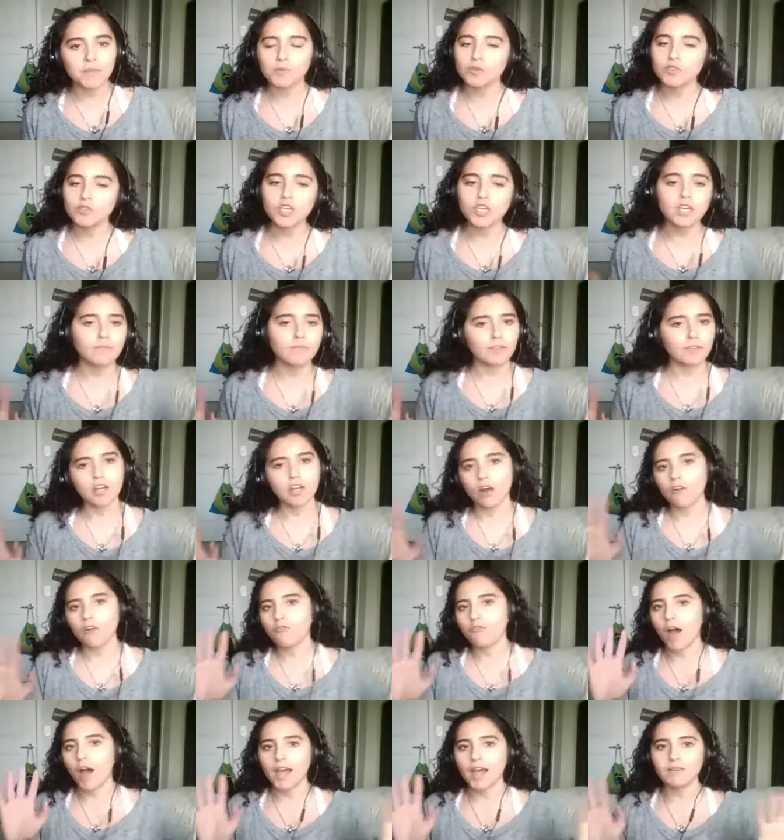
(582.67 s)
which like, you know,
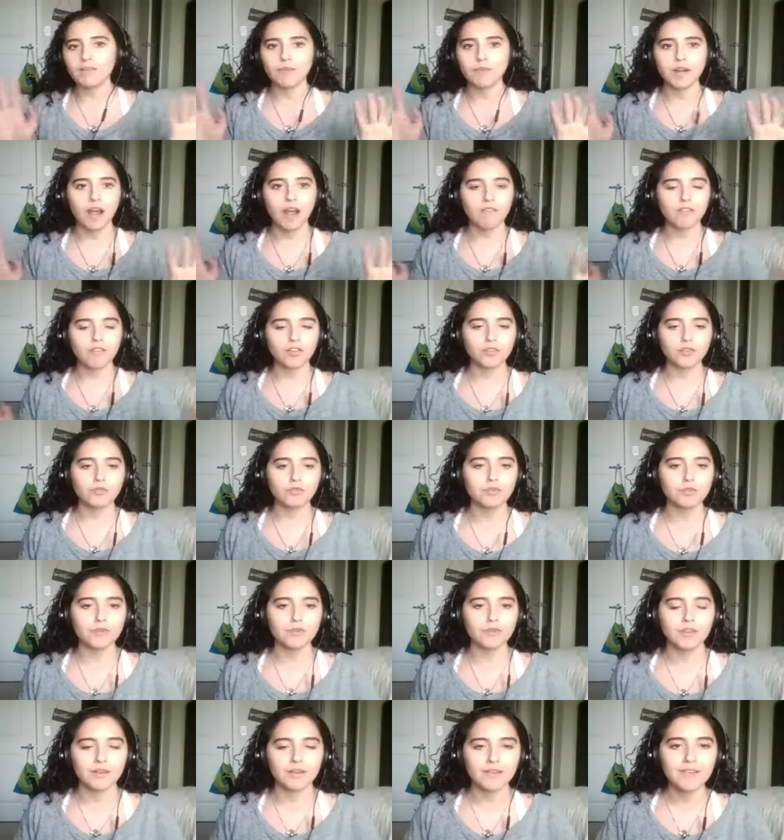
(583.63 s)
fine, whatever, you do
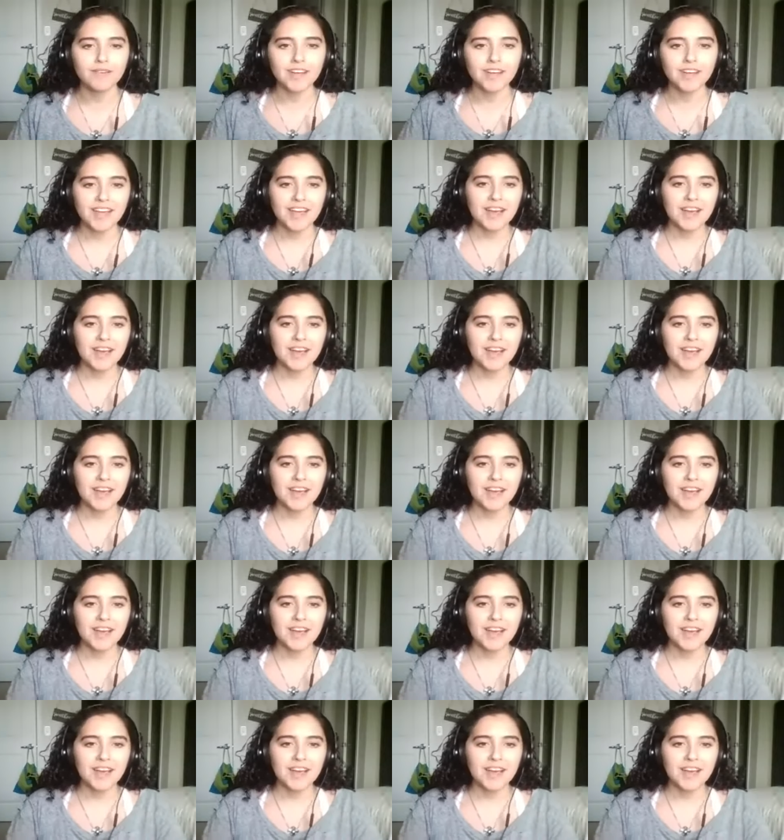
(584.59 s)
you.